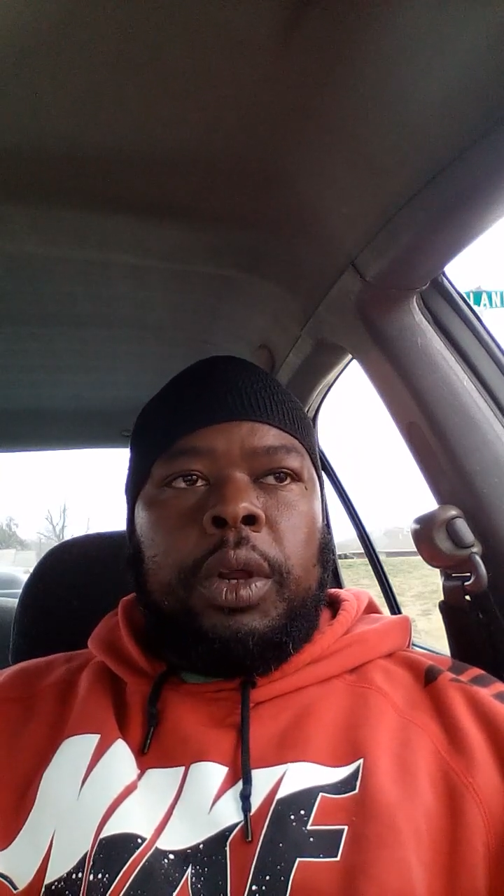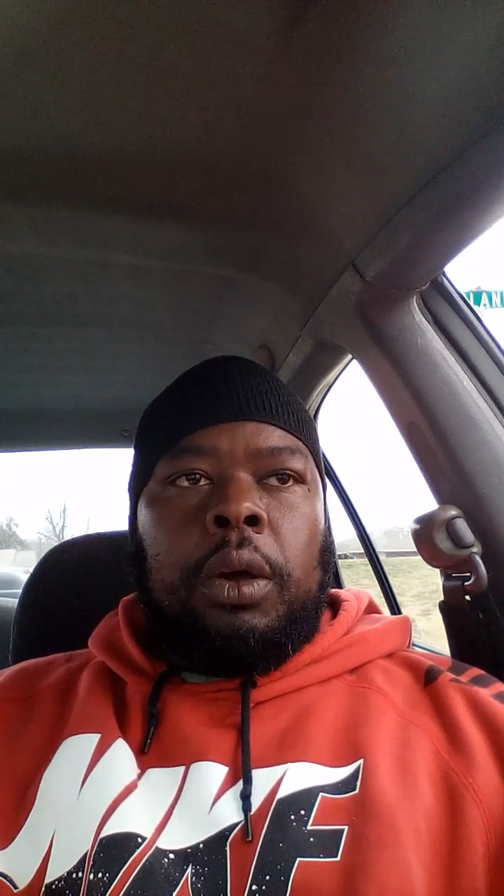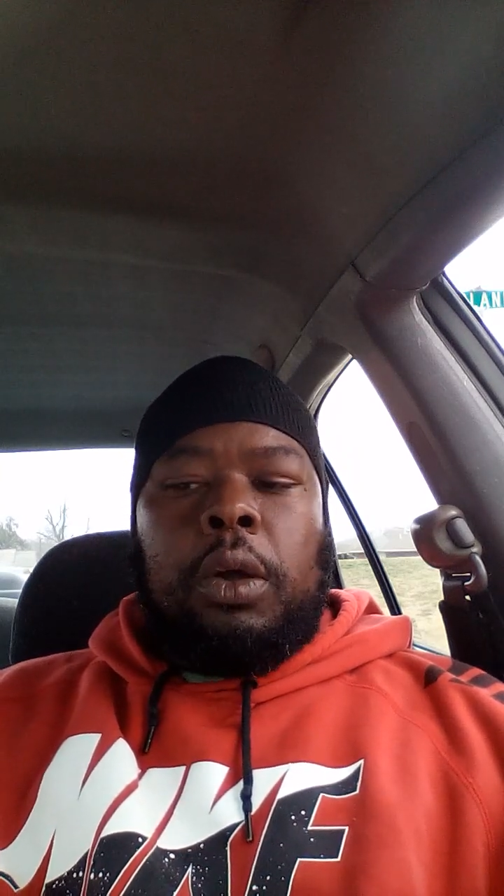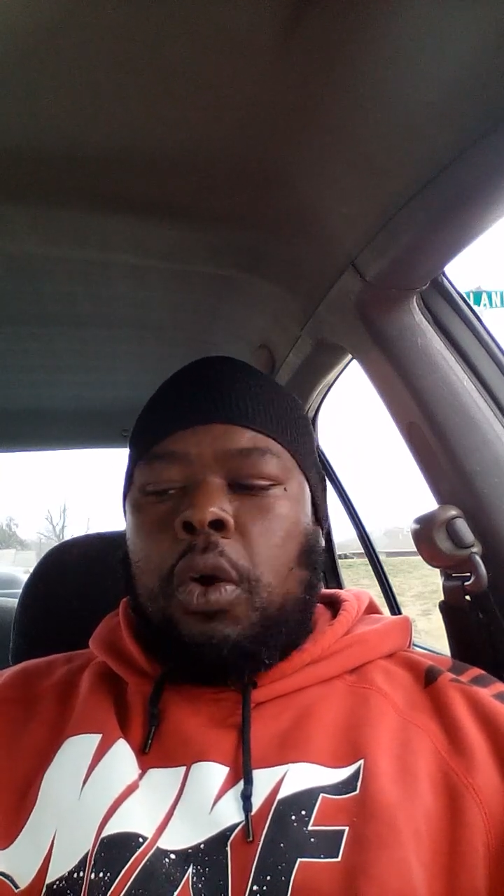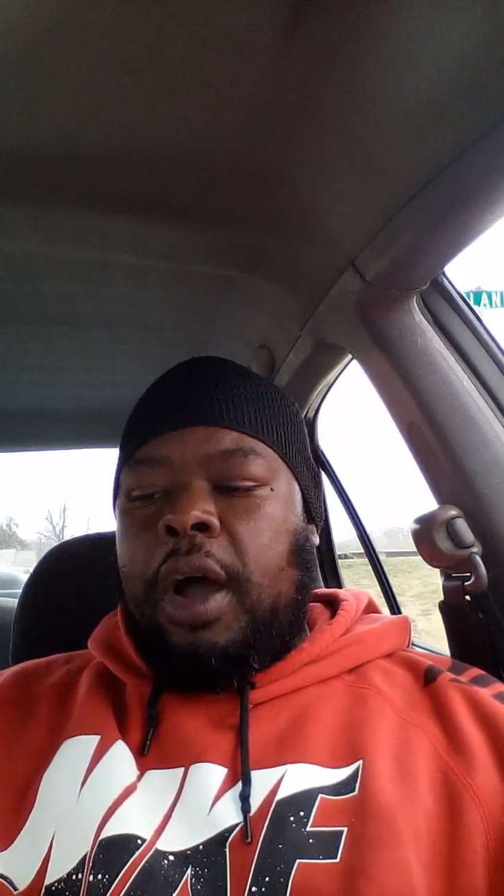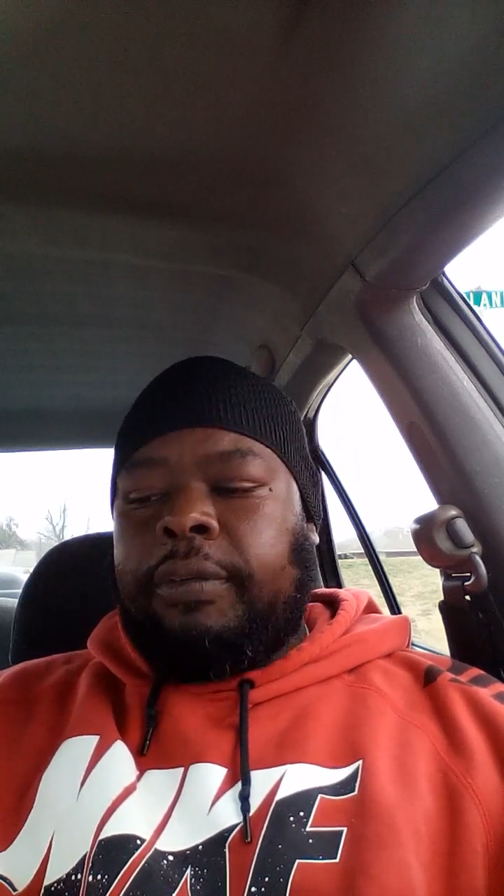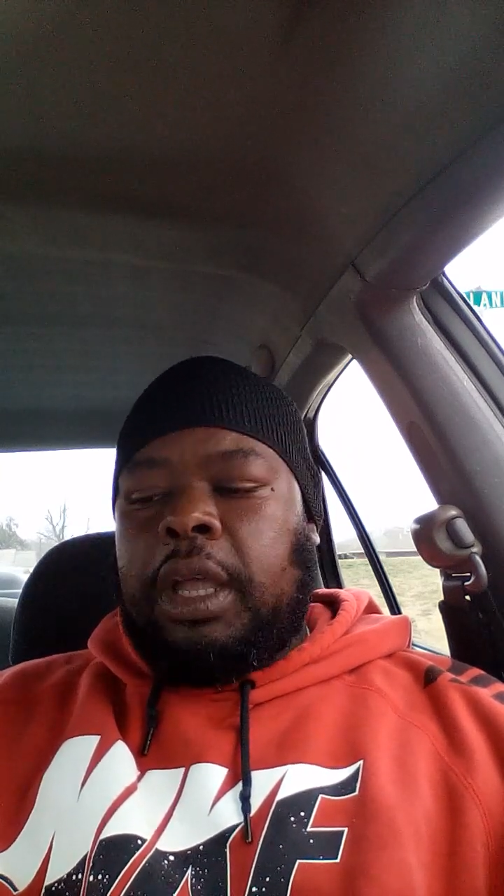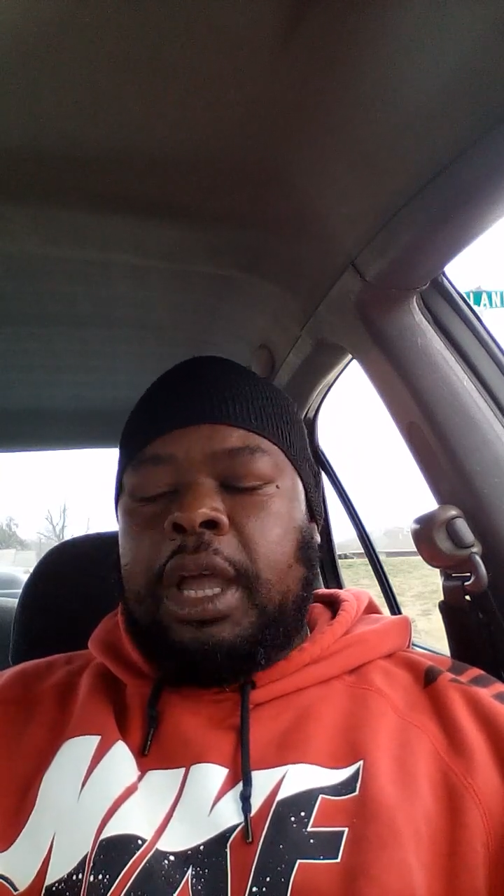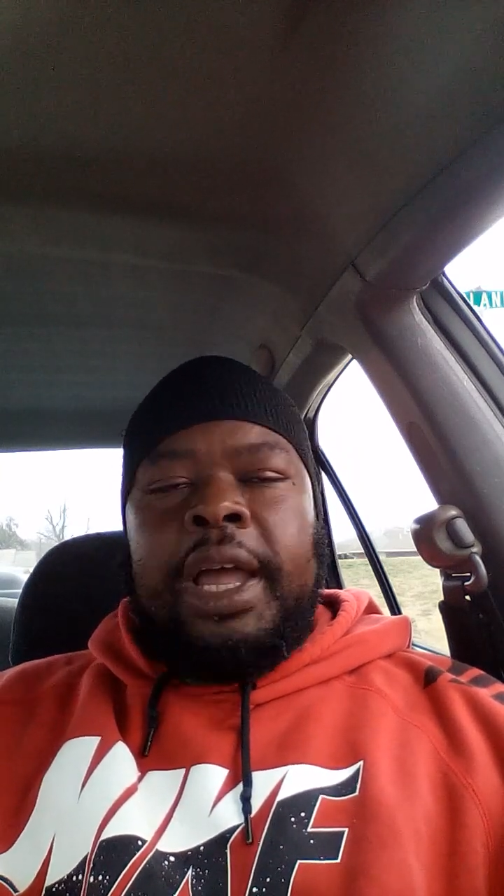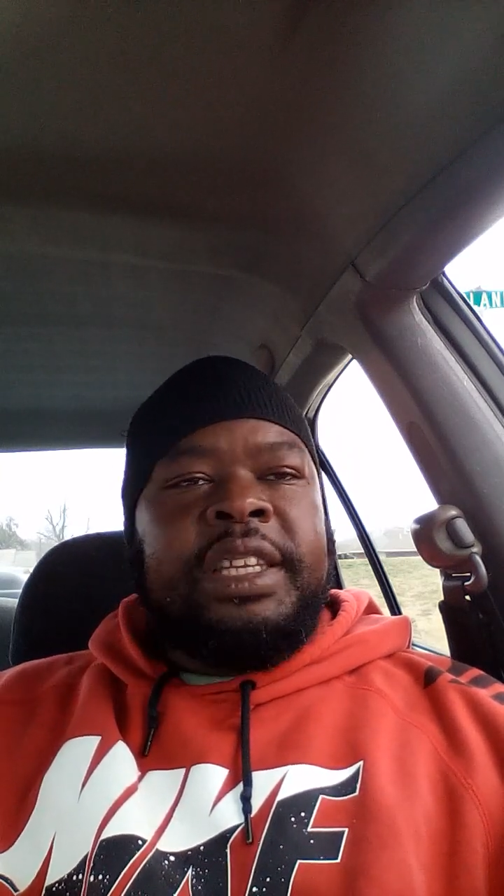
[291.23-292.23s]
don't go off the
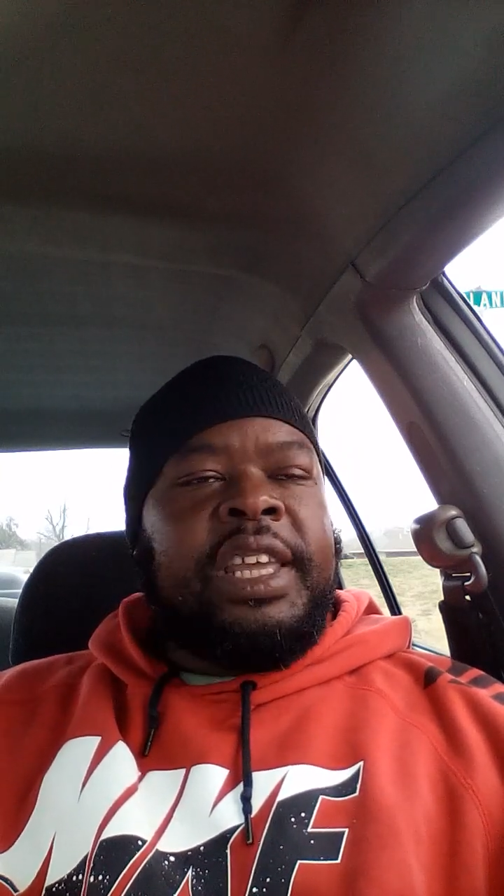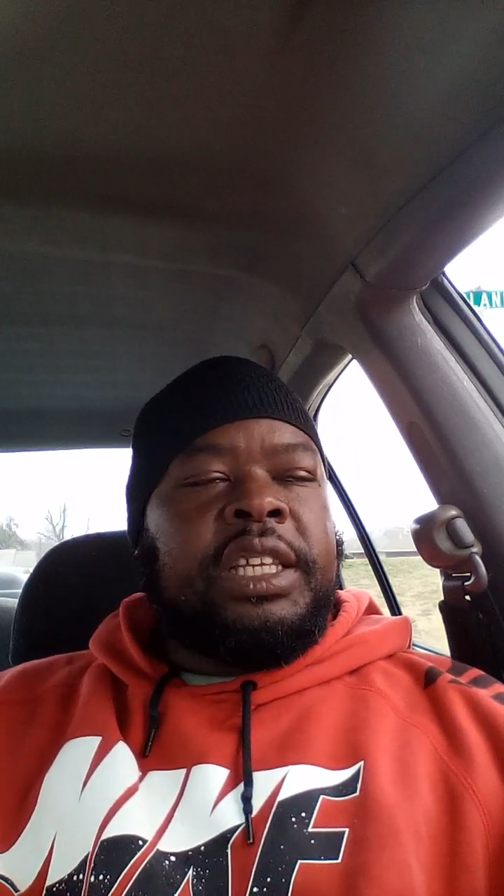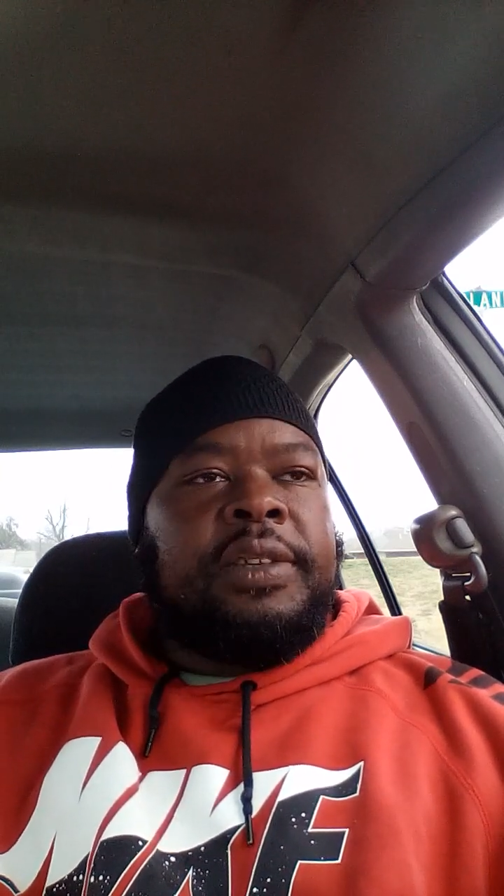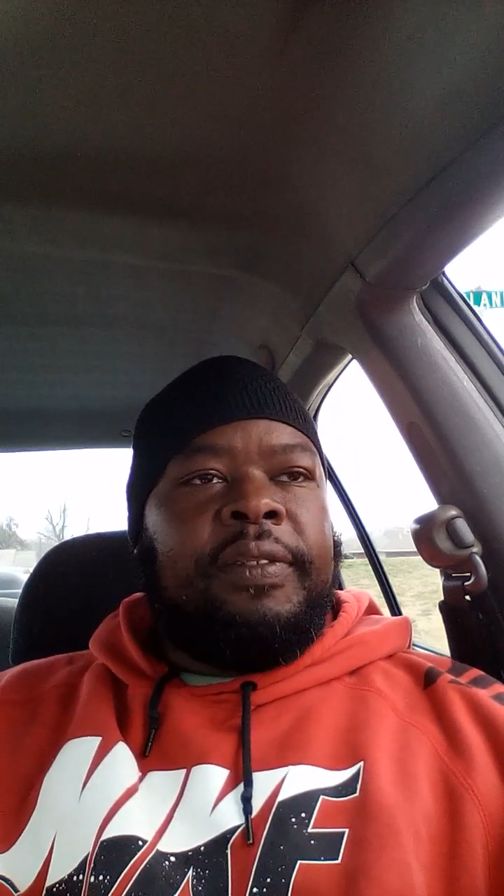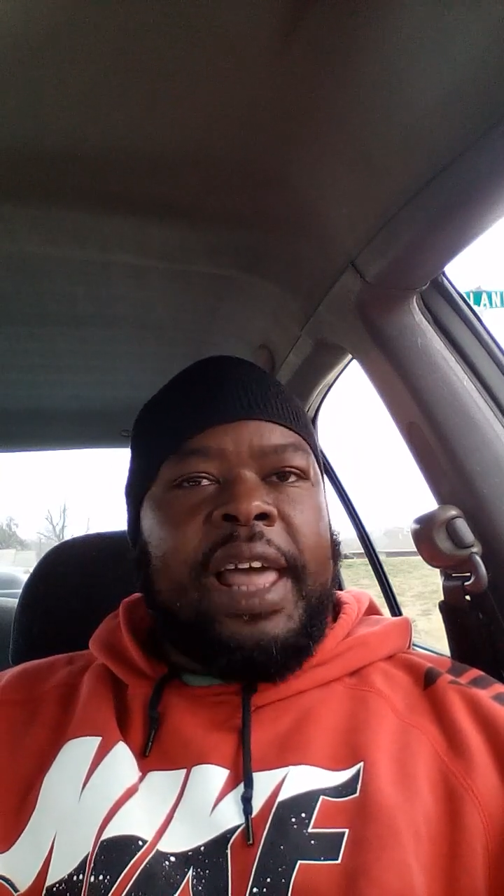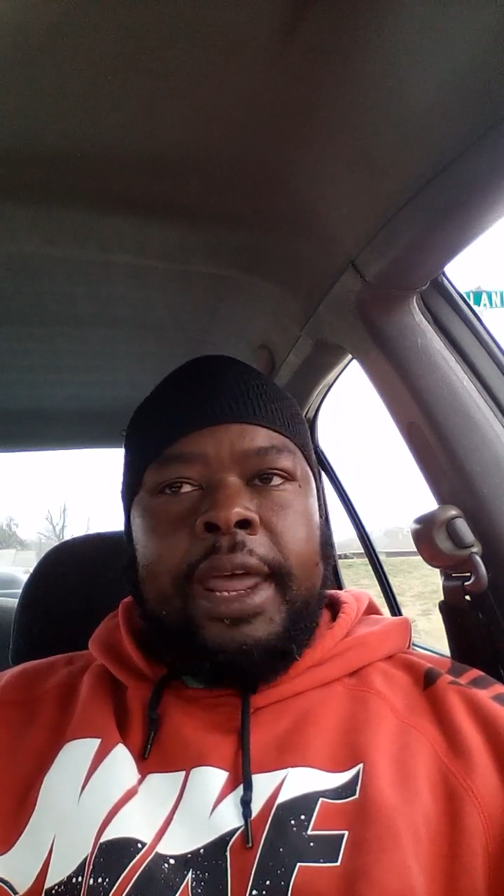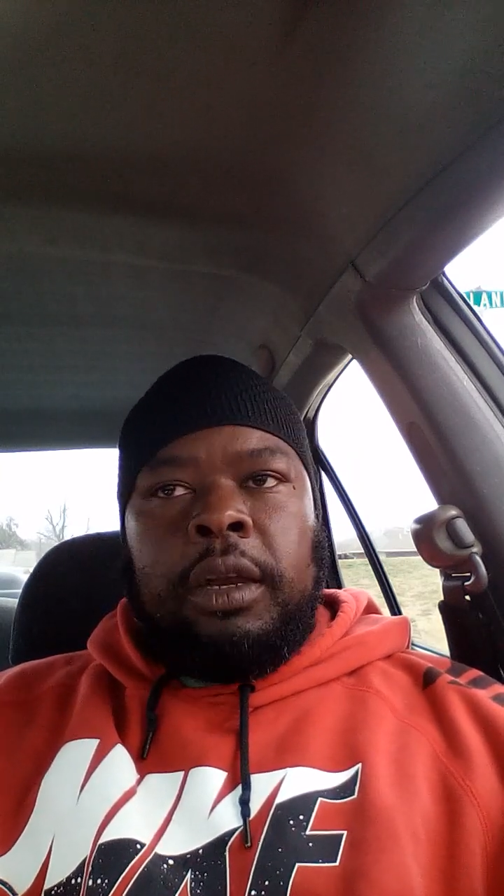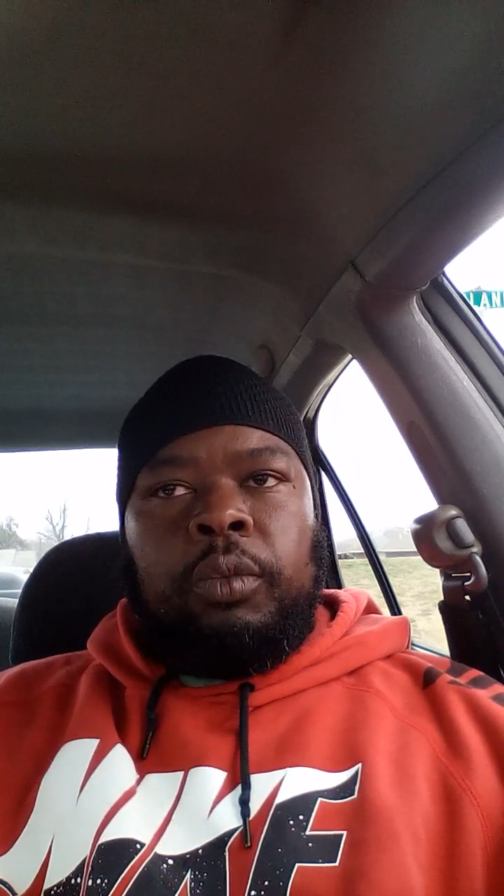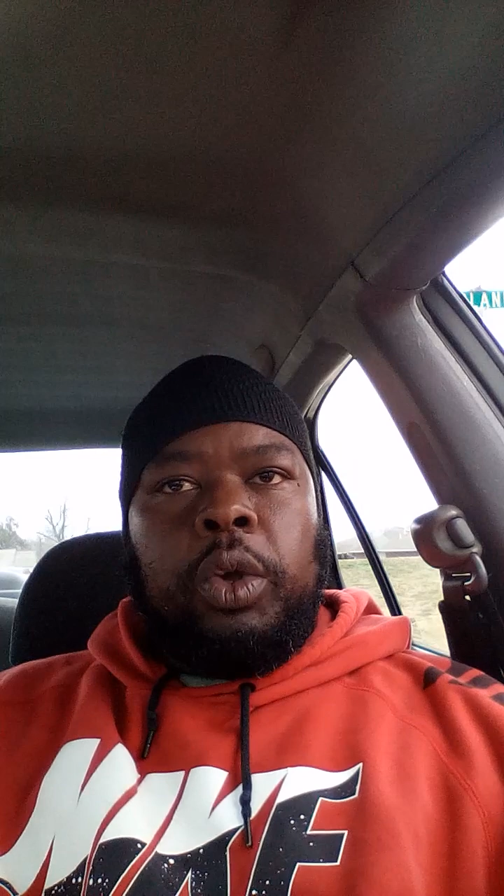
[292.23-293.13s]
context of Latin.